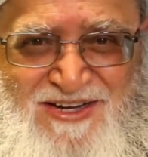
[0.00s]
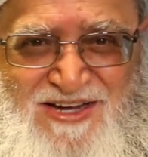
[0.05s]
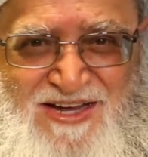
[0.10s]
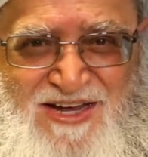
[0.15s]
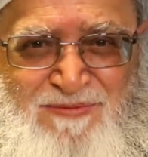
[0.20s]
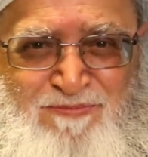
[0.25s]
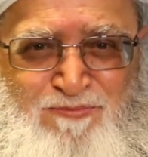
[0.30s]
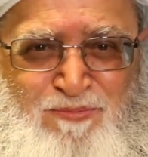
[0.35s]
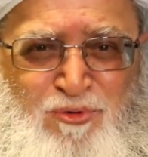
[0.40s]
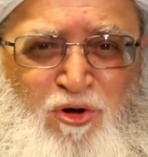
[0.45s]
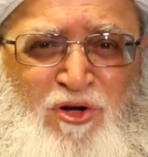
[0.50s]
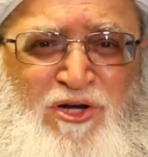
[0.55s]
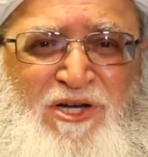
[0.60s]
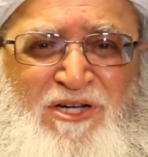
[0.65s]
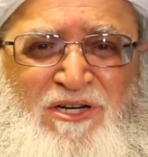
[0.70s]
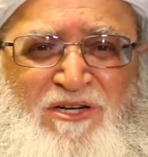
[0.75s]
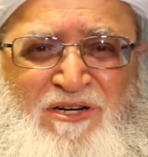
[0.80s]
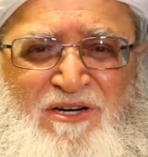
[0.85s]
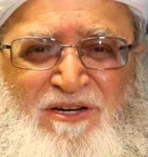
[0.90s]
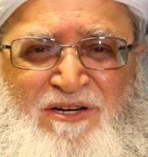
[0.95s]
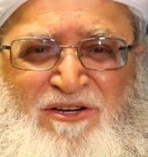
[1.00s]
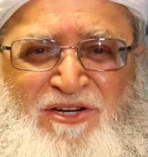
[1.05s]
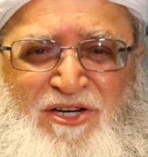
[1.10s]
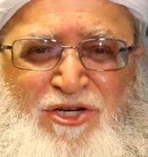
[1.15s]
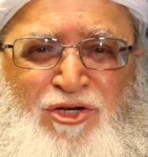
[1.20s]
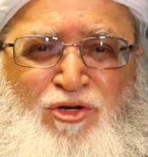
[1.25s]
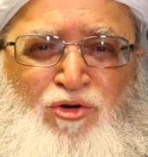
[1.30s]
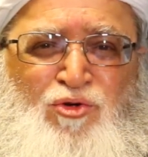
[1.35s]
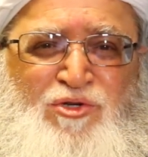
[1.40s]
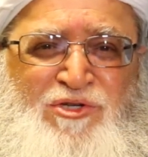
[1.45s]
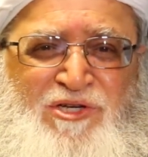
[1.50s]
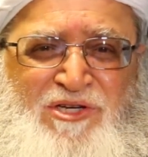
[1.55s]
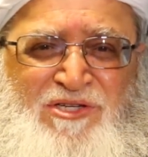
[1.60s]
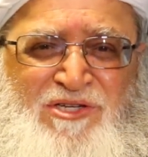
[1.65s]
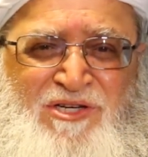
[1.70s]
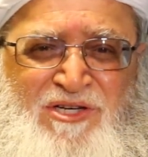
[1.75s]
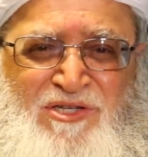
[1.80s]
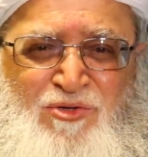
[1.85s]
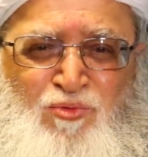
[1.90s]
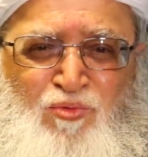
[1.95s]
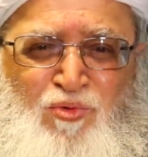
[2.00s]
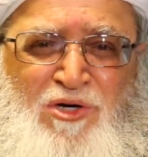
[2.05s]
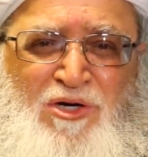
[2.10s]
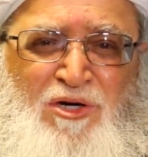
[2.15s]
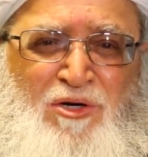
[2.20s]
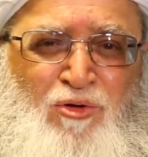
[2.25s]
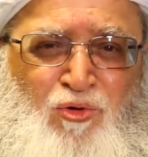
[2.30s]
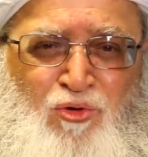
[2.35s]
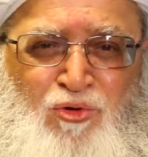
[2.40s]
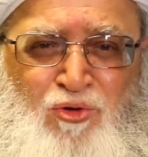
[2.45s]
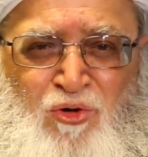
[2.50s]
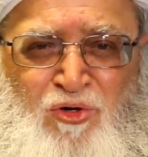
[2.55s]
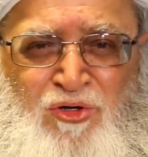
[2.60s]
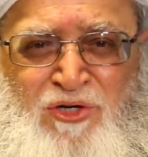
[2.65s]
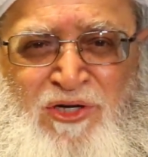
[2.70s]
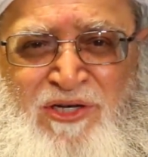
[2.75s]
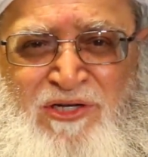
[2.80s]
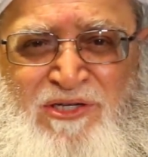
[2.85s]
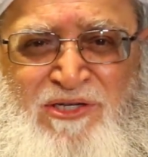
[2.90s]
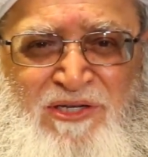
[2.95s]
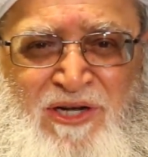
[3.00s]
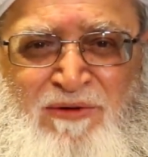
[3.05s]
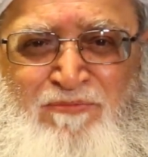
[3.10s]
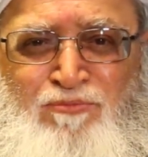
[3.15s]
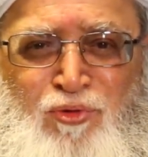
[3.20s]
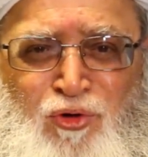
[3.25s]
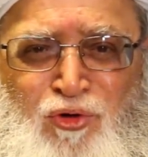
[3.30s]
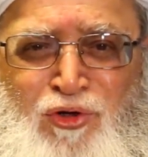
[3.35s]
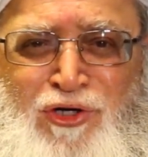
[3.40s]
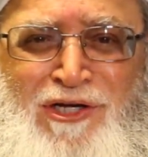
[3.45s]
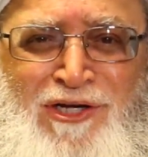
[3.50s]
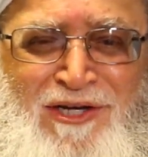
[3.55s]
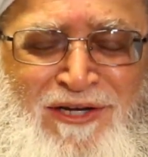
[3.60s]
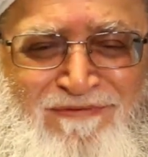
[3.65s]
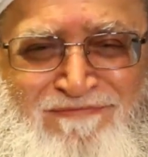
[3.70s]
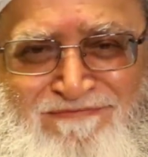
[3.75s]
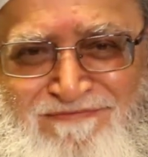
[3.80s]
The employer reduces his workload on his employee.